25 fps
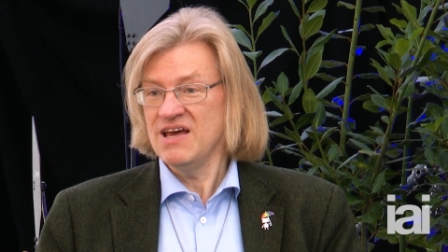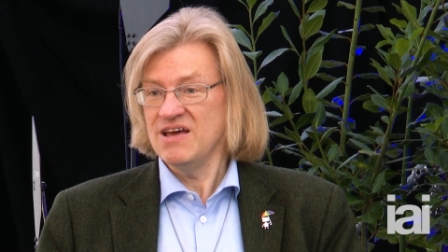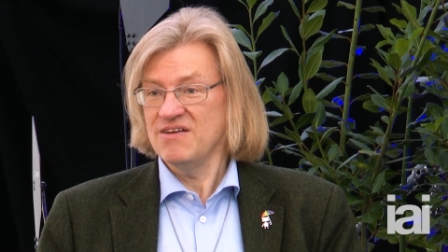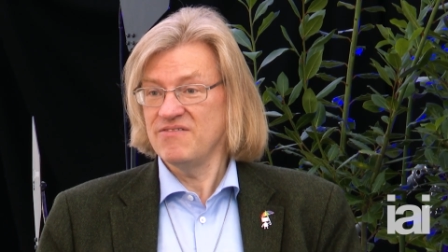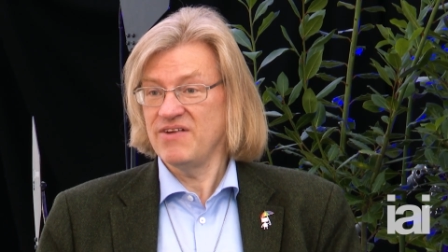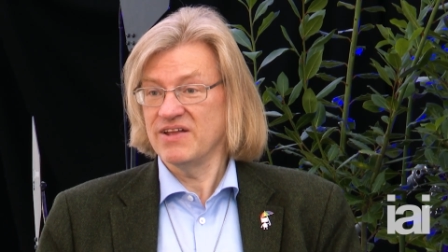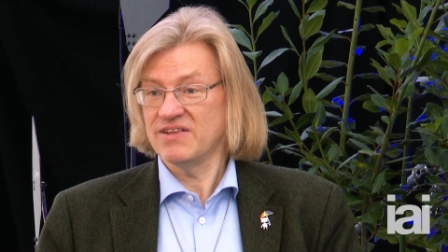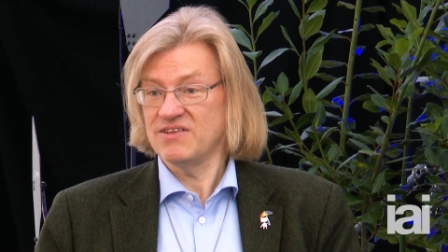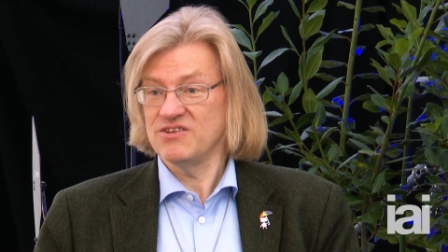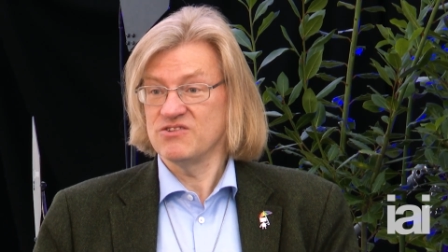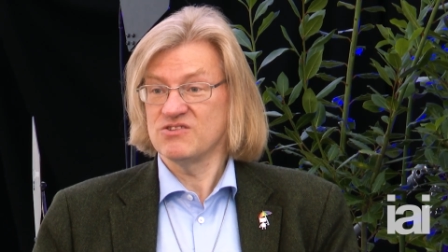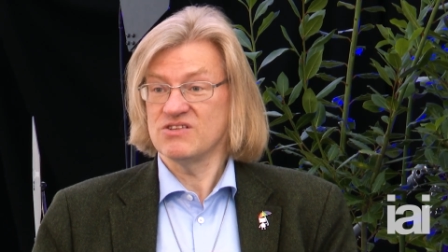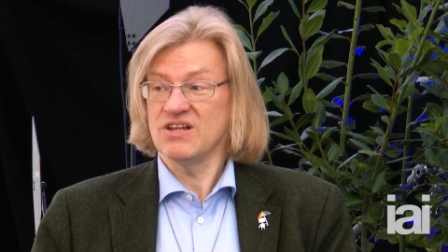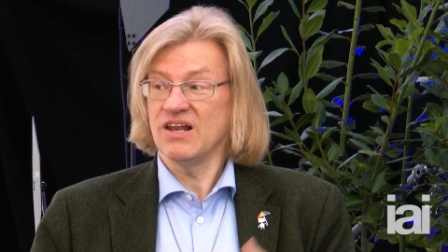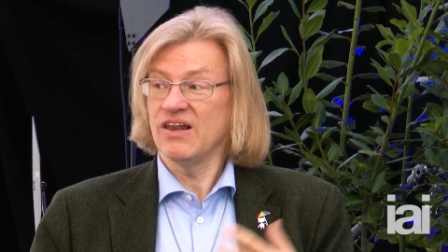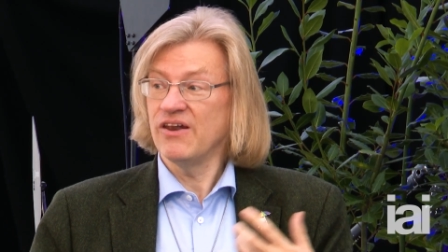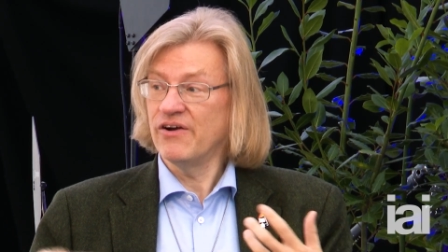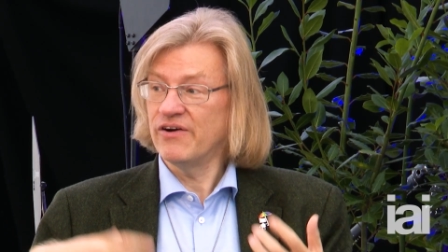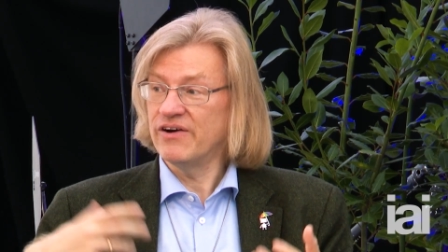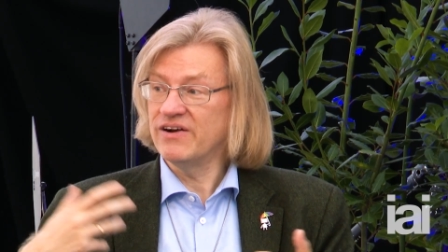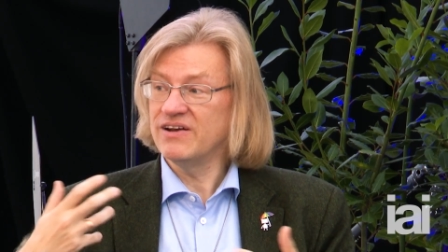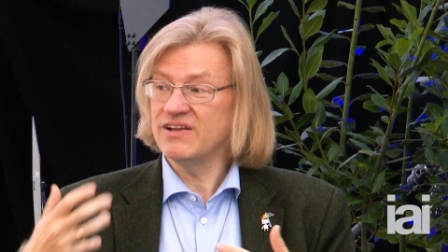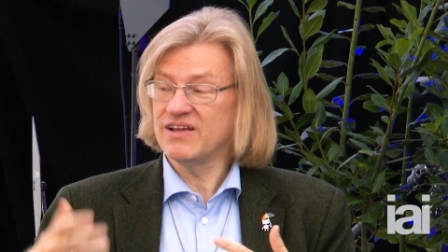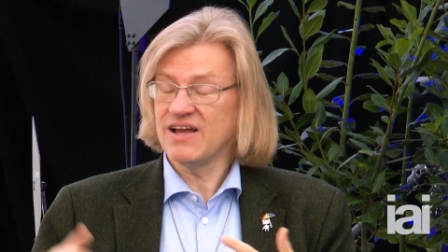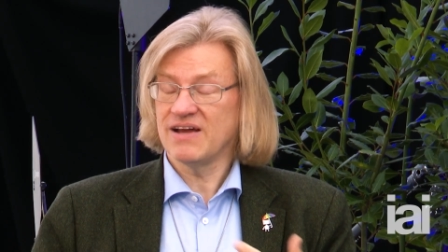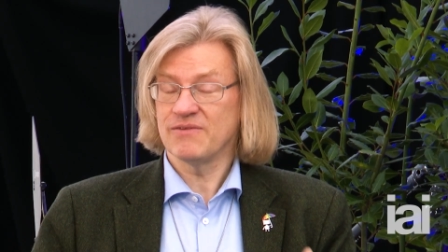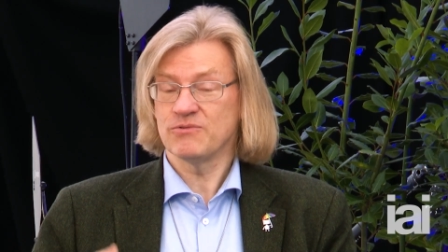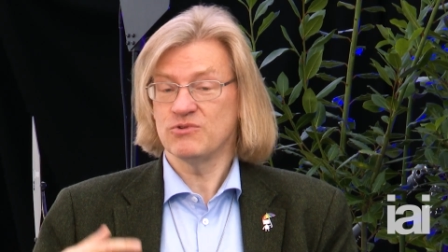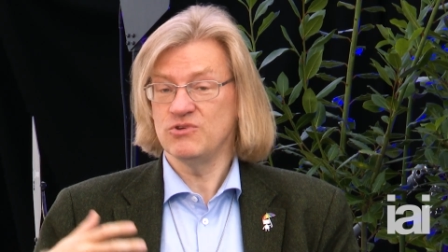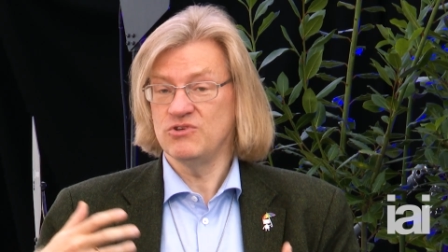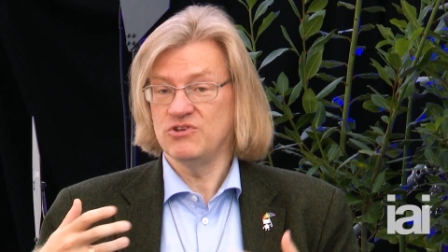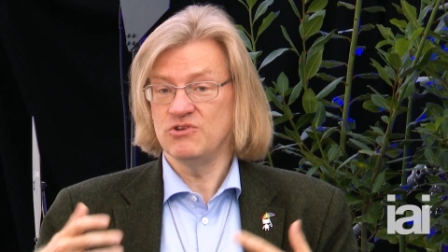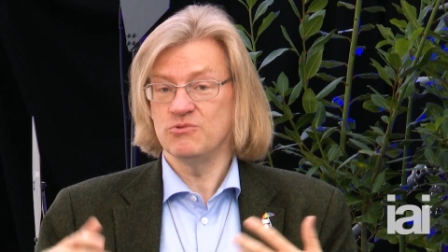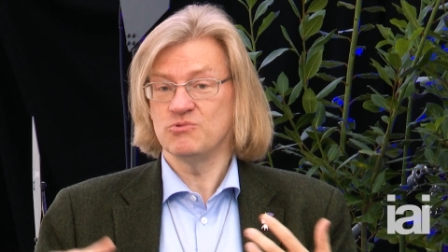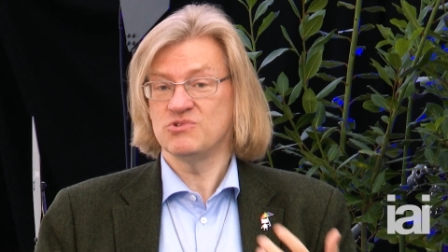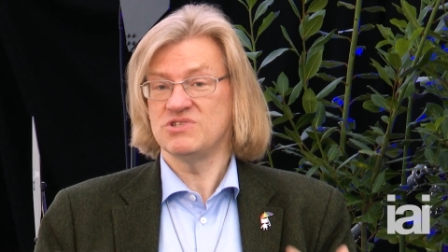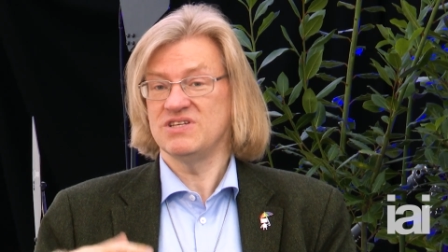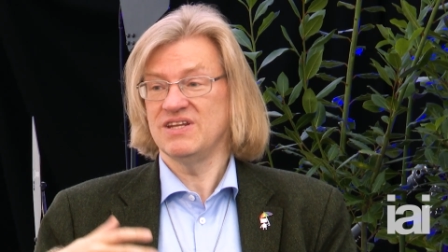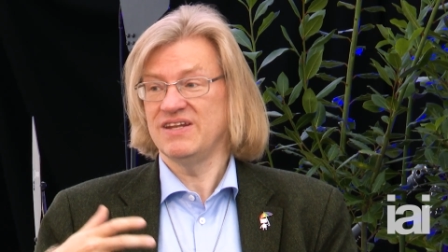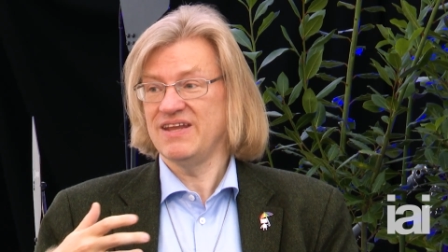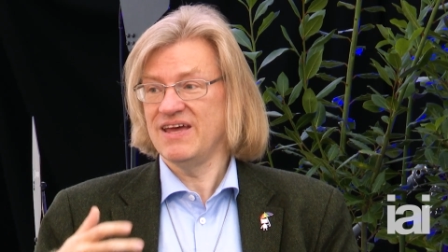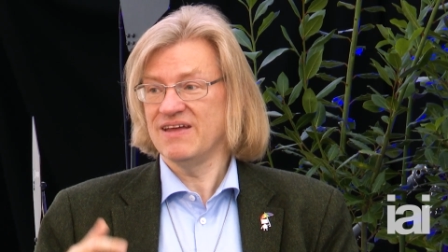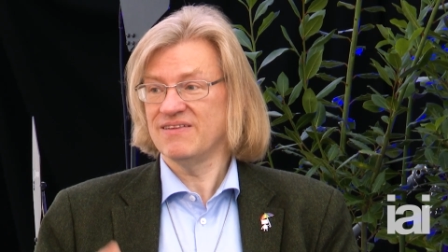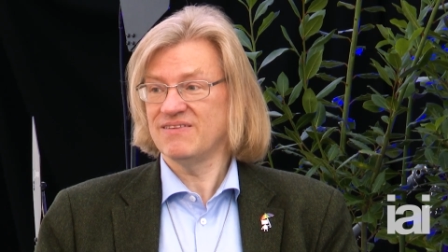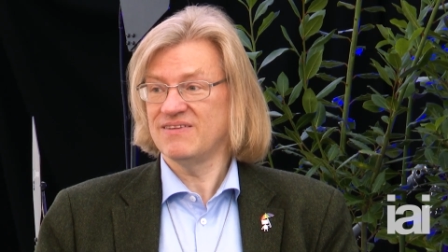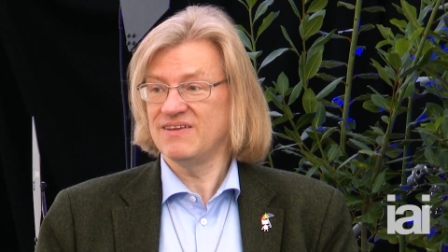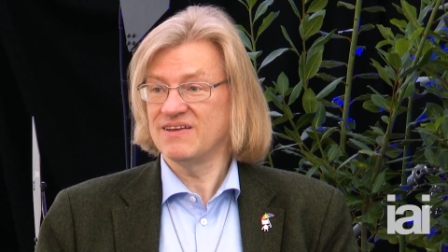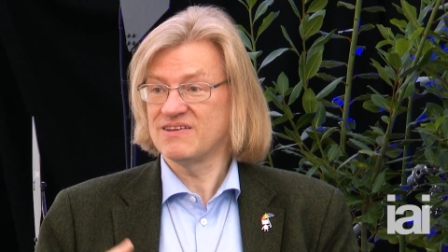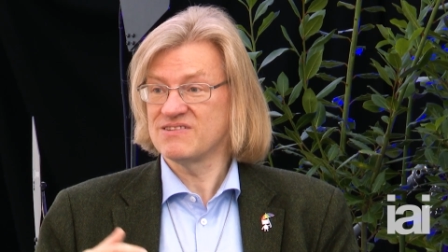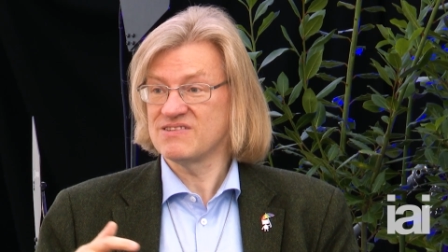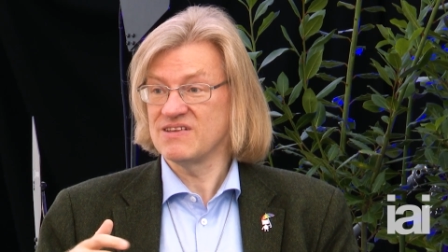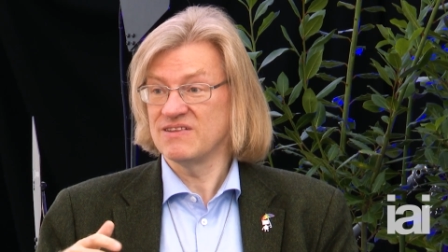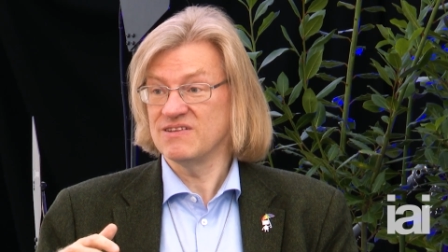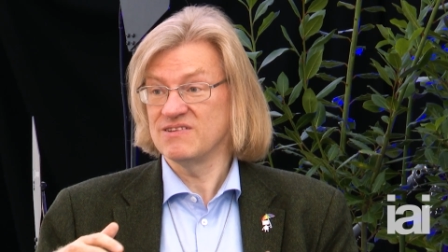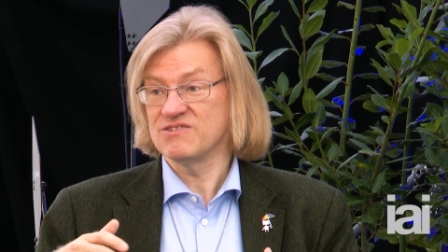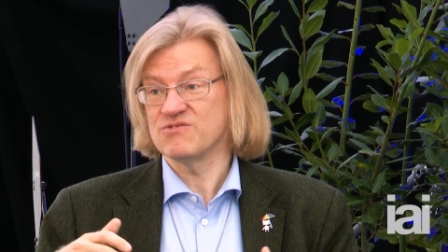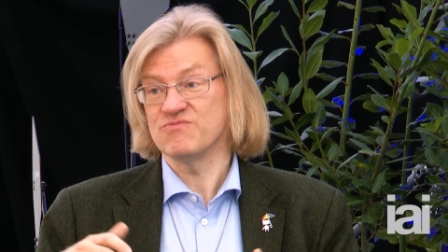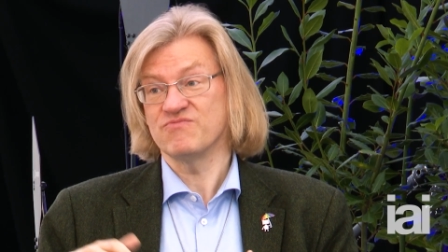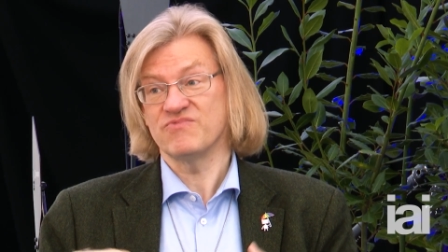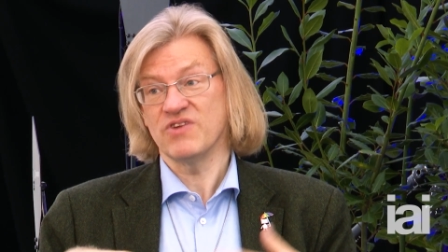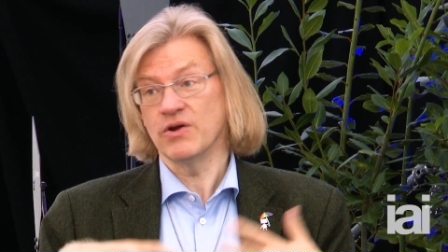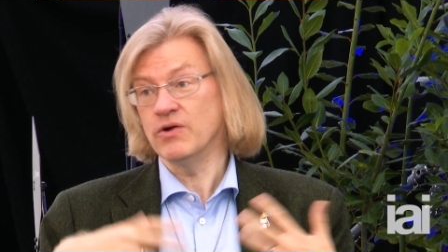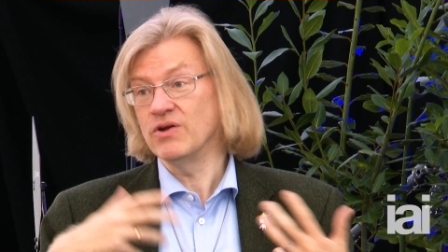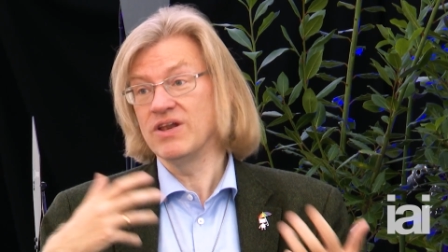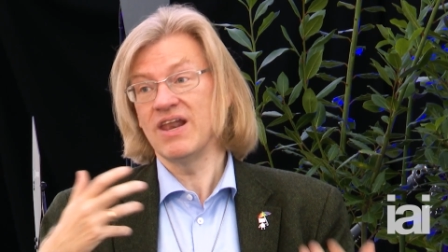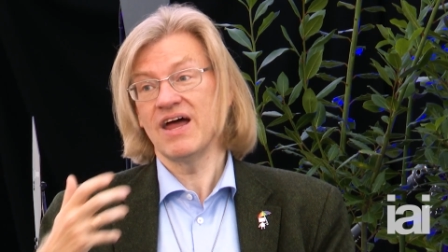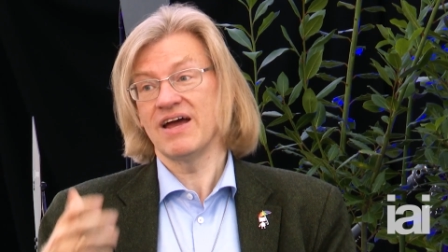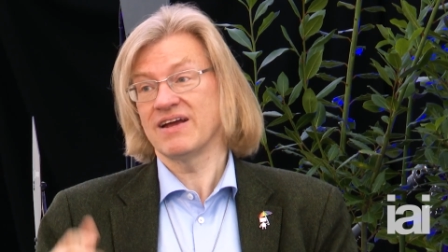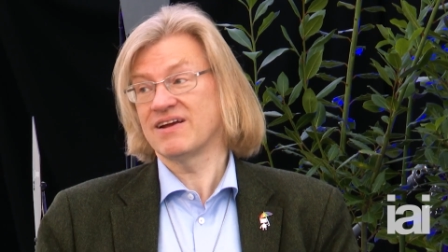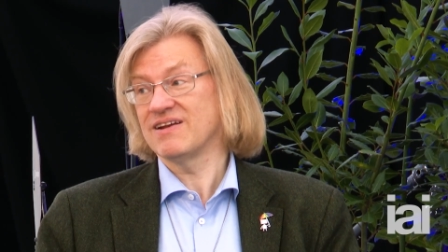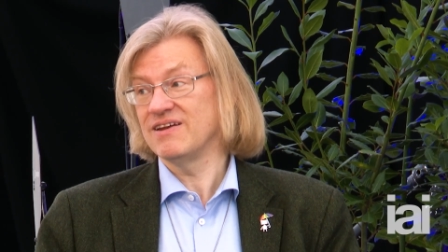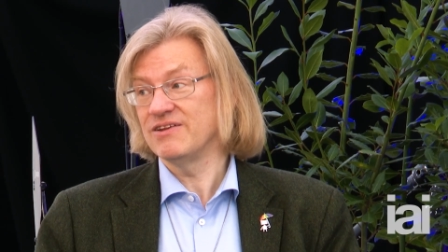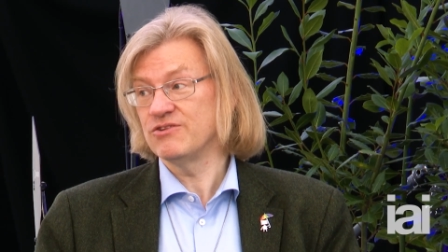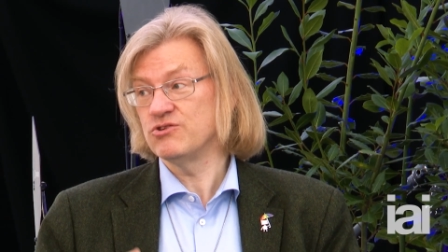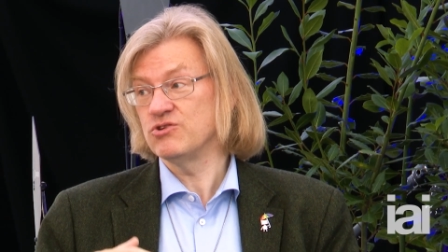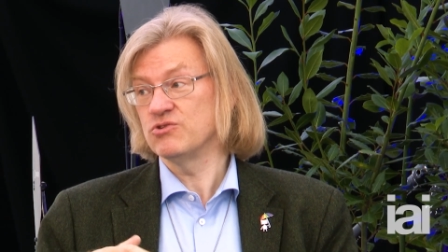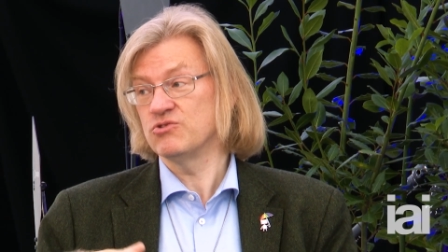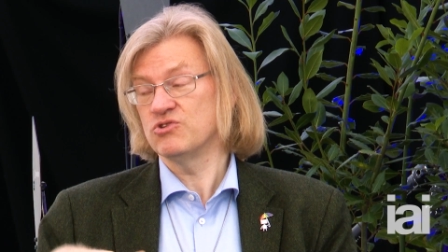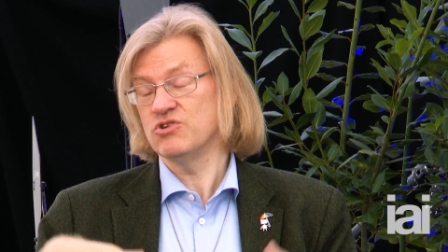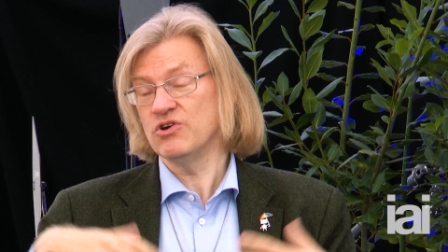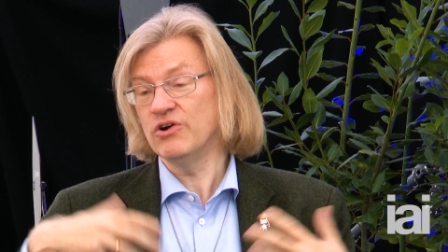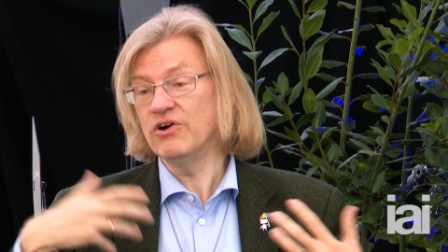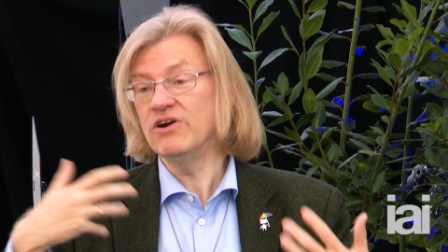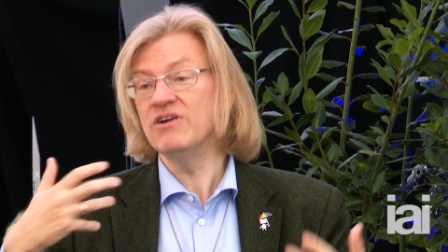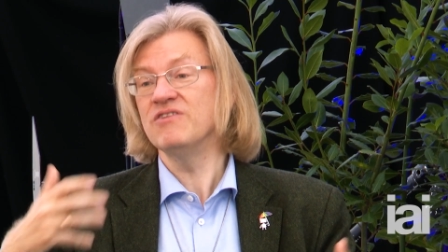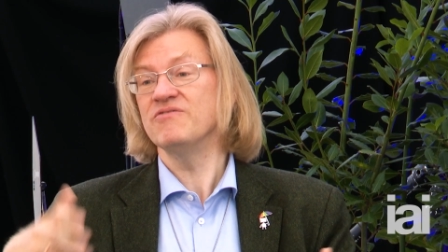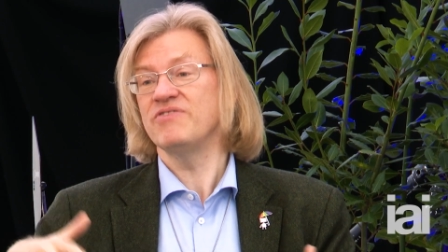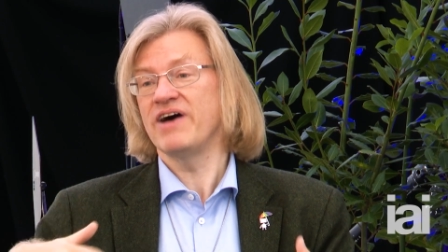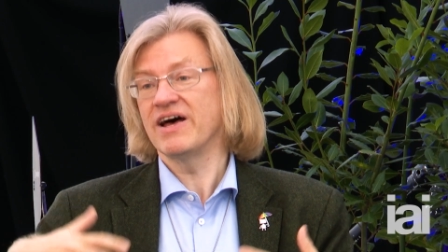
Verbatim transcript: that is learning how to use genetics and is very likely to turn